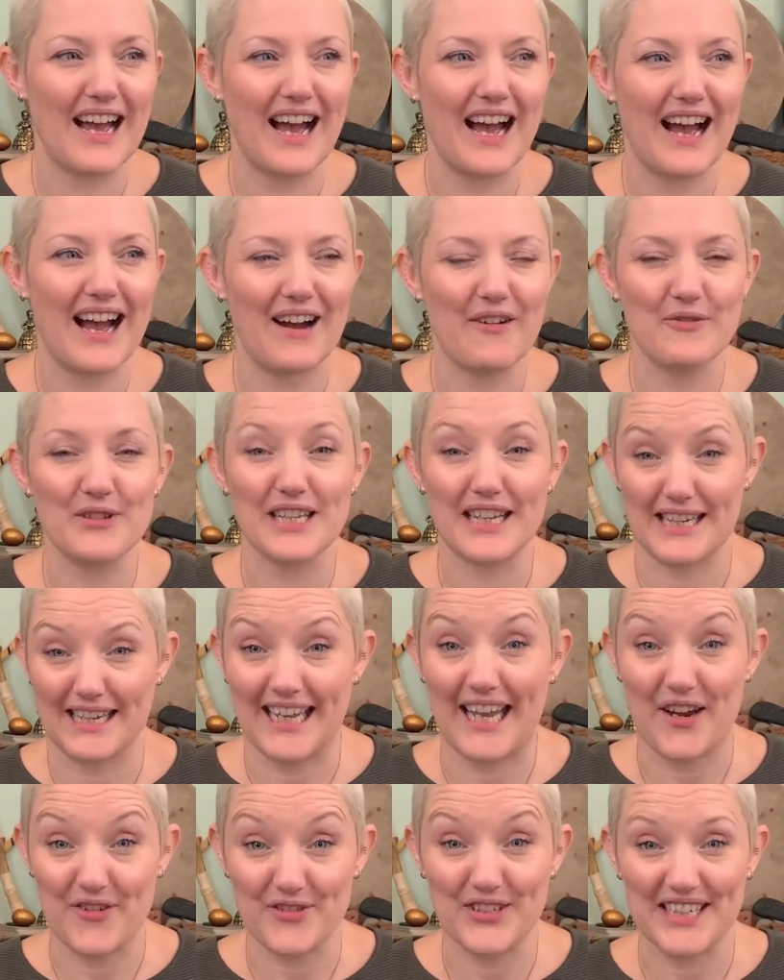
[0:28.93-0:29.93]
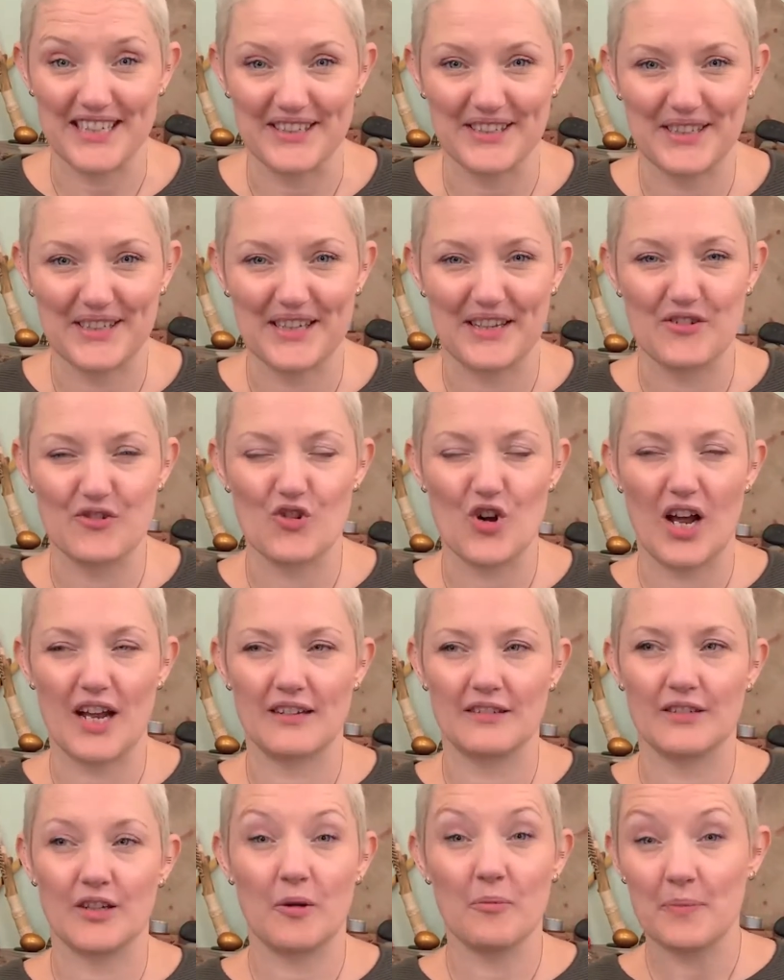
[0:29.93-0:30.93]
I was an accountant and
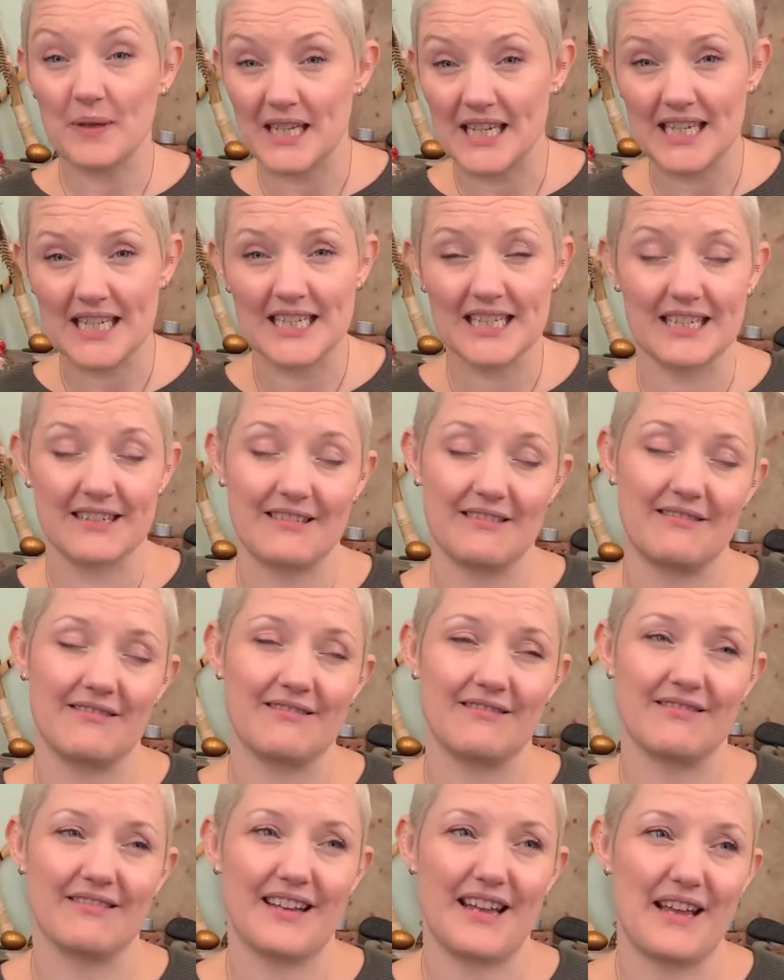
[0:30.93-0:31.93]
ran companies and,